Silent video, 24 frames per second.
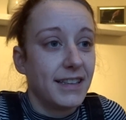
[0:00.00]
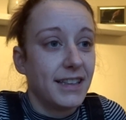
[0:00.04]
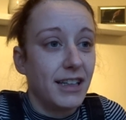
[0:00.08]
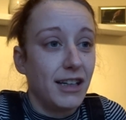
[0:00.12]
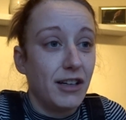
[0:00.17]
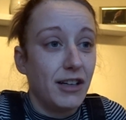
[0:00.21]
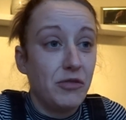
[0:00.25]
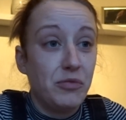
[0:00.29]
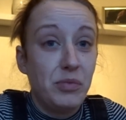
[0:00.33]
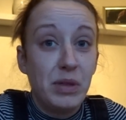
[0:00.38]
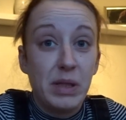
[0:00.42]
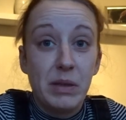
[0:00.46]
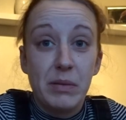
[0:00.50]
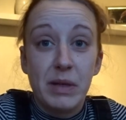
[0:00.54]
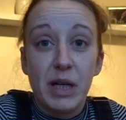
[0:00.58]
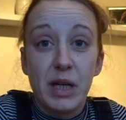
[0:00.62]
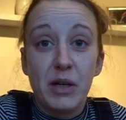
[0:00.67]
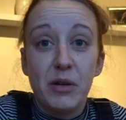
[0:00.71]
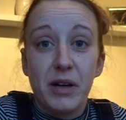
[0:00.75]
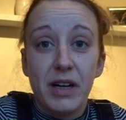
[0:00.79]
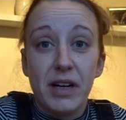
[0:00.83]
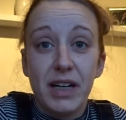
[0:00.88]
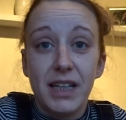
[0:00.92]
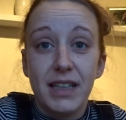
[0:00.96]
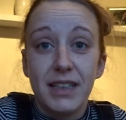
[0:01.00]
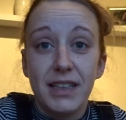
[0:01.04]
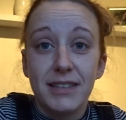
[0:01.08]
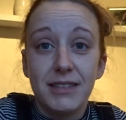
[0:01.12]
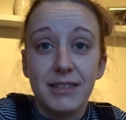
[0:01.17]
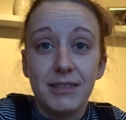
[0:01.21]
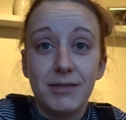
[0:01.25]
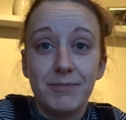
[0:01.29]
I've been a bit quiet.